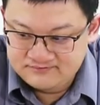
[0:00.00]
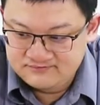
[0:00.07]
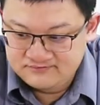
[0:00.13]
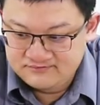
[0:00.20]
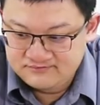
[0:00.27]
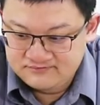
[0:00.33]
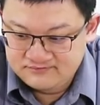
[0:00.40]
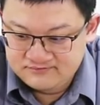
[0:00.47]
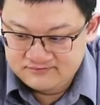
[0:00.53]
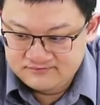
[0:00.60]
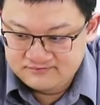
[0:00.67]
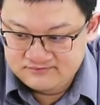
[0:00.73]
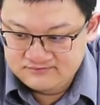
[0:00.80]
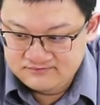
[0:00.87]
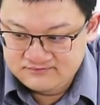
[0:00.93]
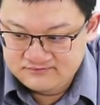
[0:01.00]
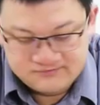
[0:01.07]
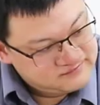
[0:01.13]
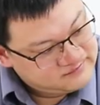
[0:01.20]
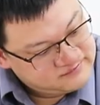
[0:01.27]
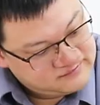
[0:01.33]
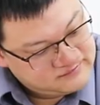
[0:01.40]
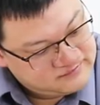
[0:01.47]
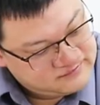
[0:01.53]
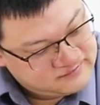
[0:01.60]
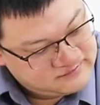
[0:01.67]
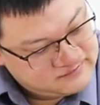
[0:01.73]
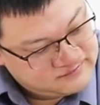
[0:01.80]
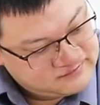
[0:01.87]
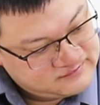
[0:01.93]

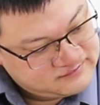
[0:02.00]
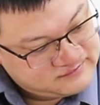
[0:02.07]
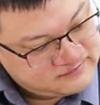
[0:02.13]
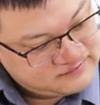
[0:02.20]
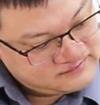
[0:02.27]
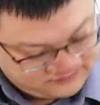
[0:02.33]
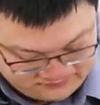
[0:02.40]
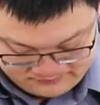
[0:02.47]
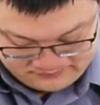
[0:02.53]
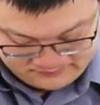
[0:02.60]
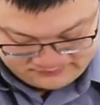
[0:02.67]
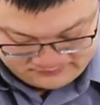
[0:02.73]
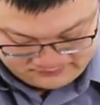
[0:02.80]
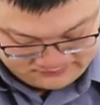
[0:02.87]
[no speech]